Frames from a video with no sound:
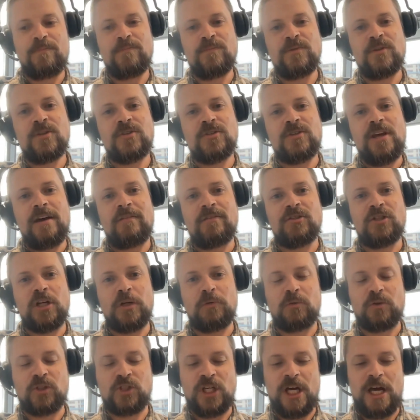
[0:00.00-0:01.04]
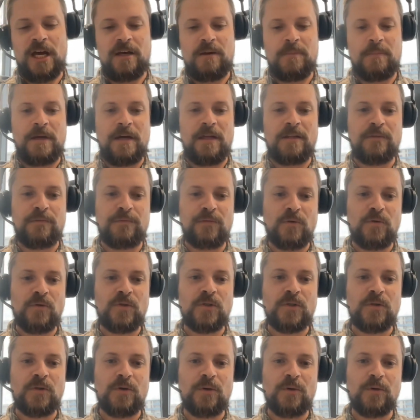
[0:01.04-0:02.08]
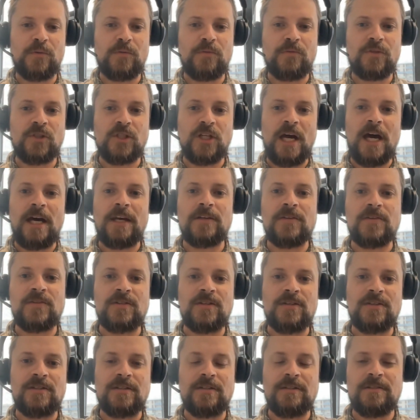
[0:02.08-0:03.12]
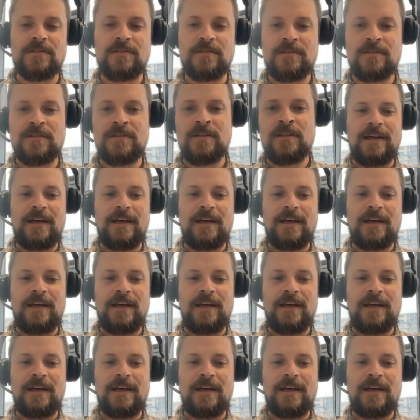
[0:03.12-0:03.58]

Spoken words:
just have a general chat about the future of chat assistants